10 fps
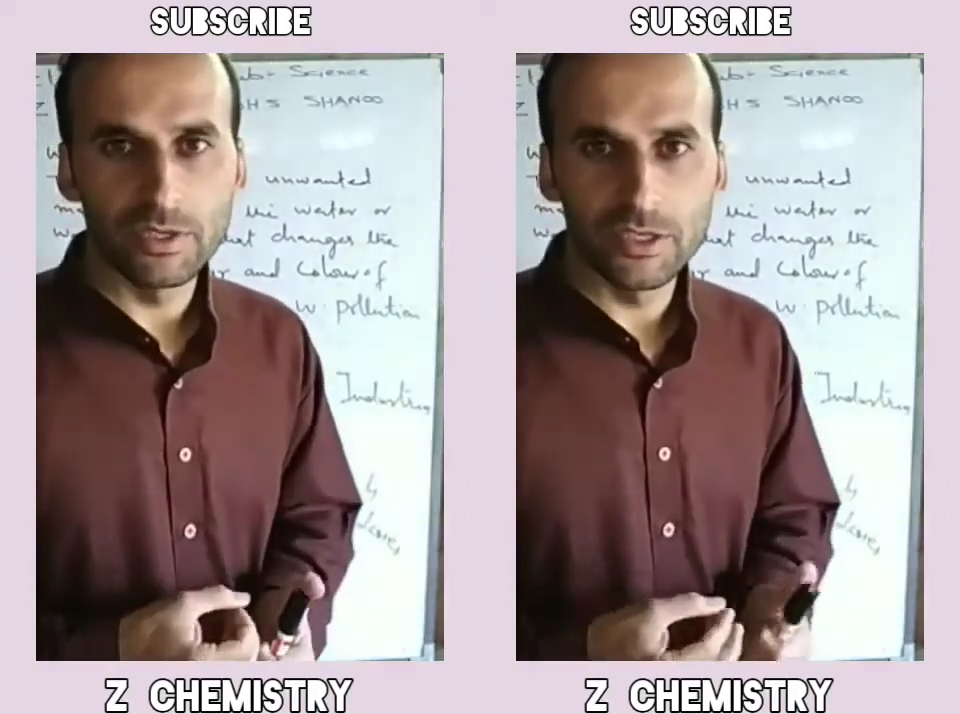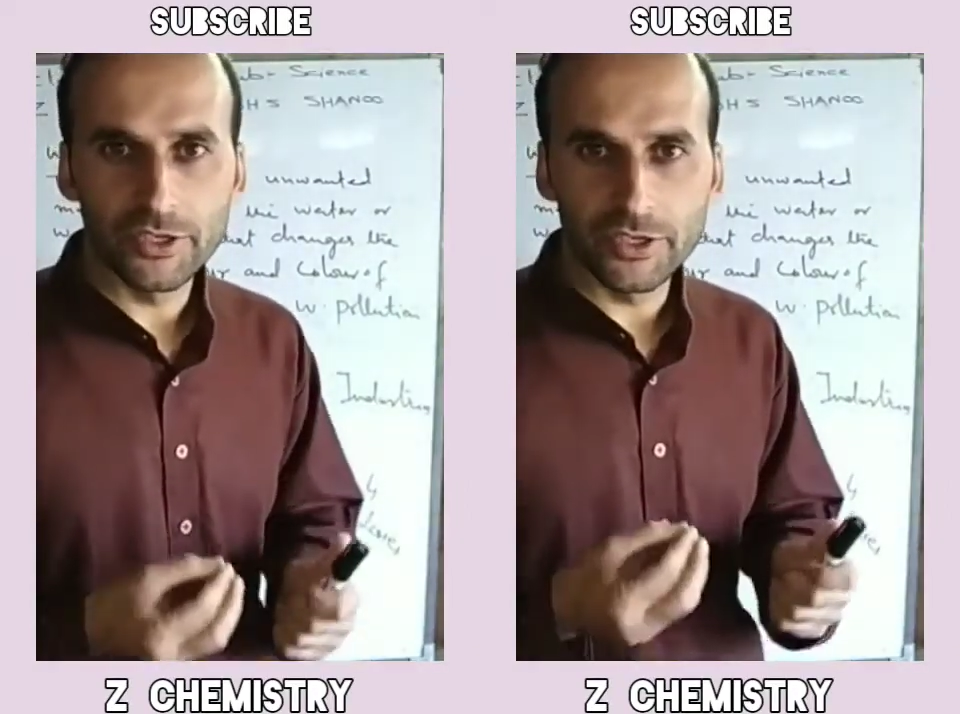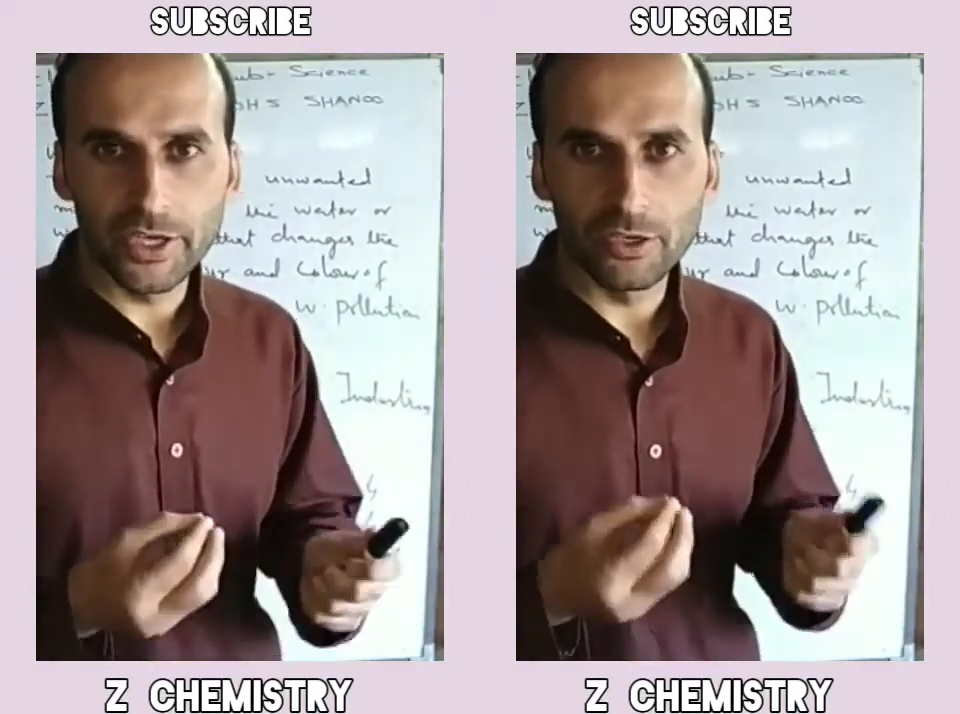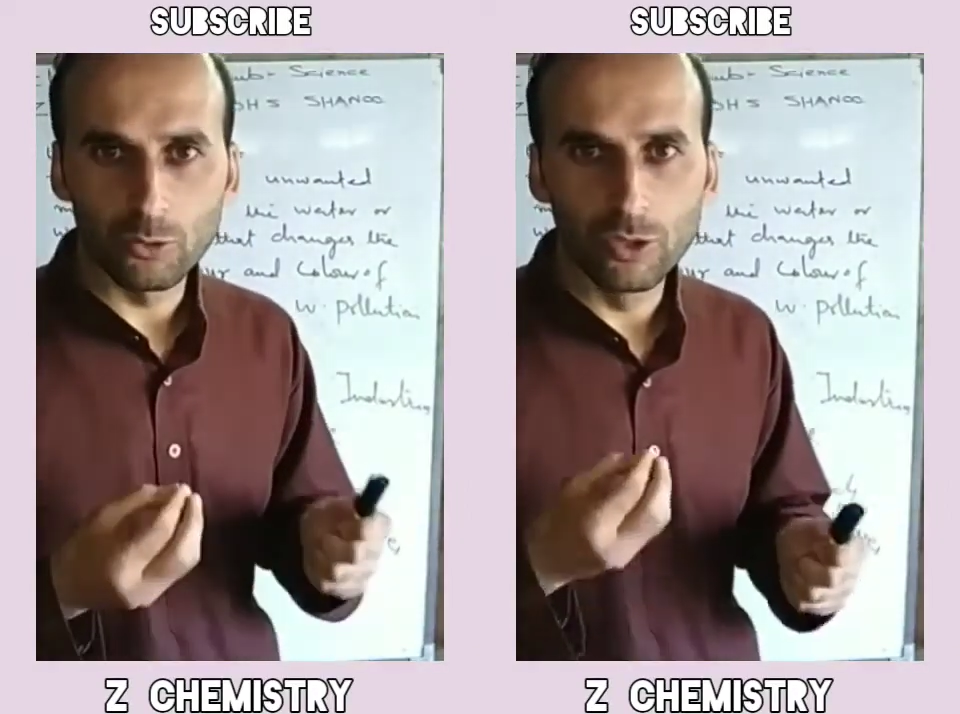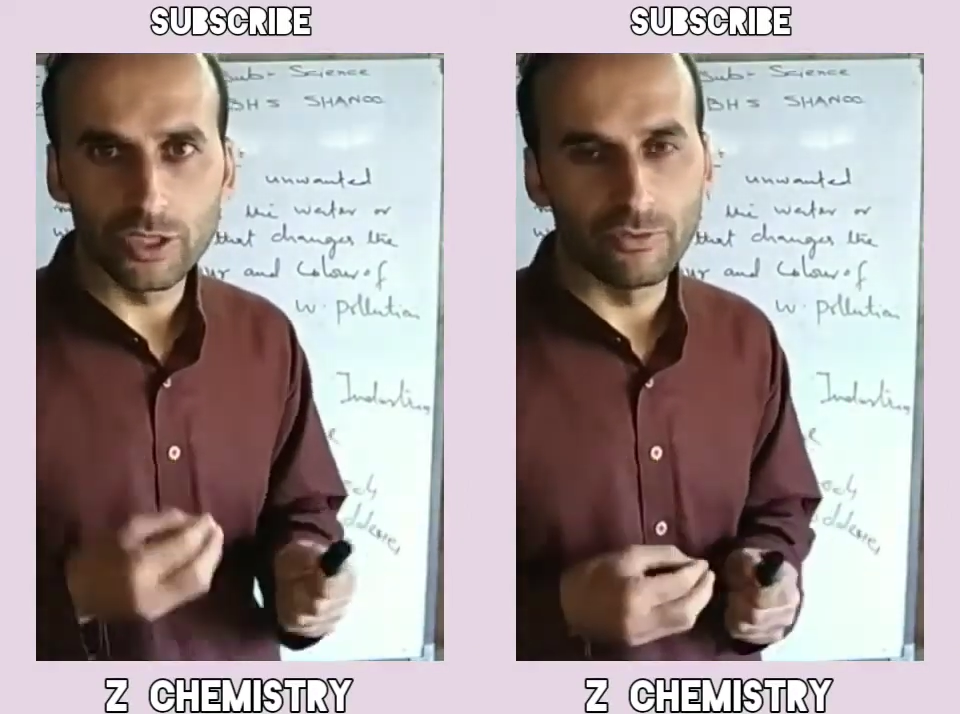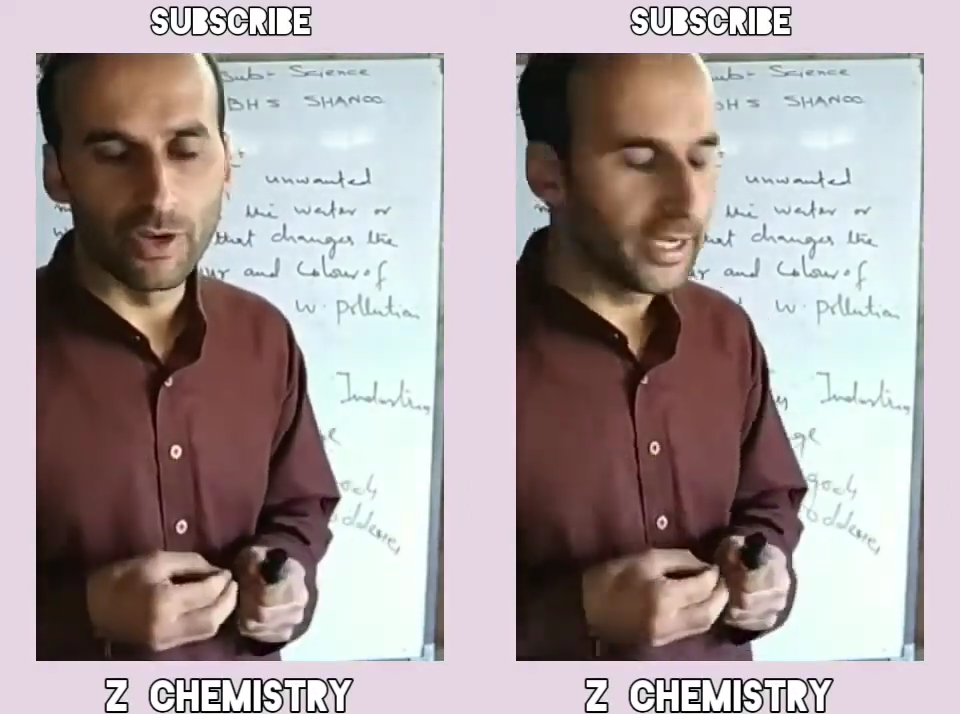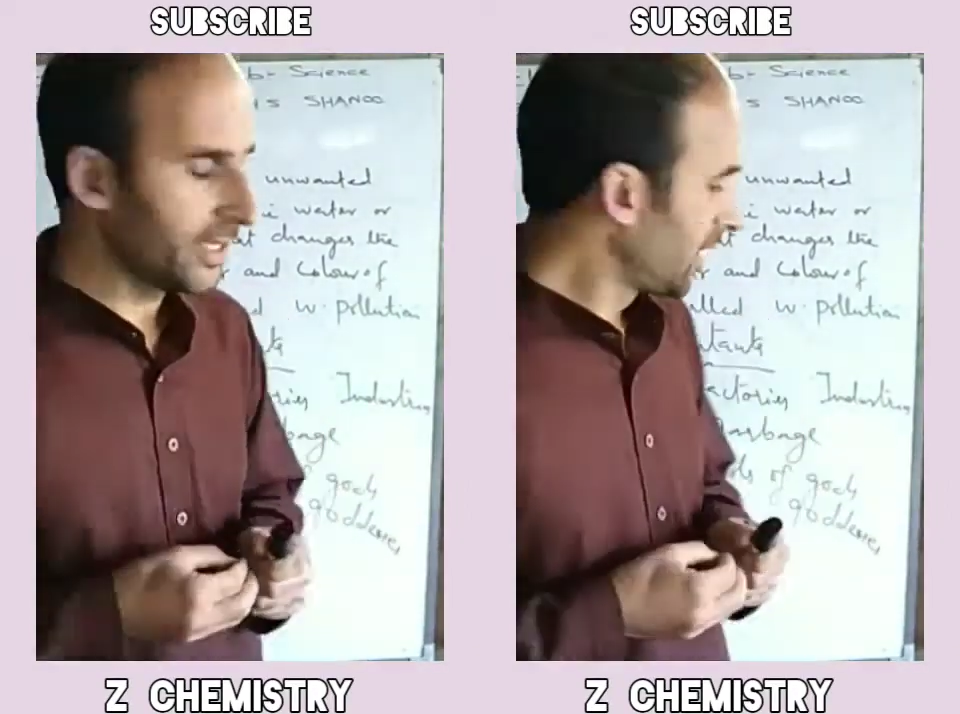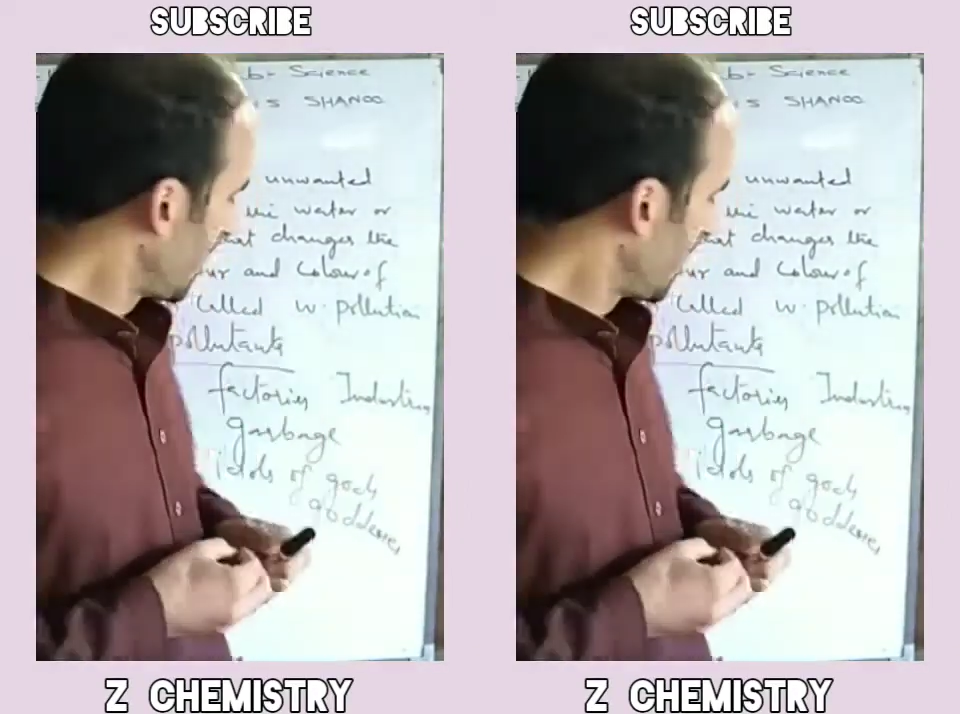be strict rules for it,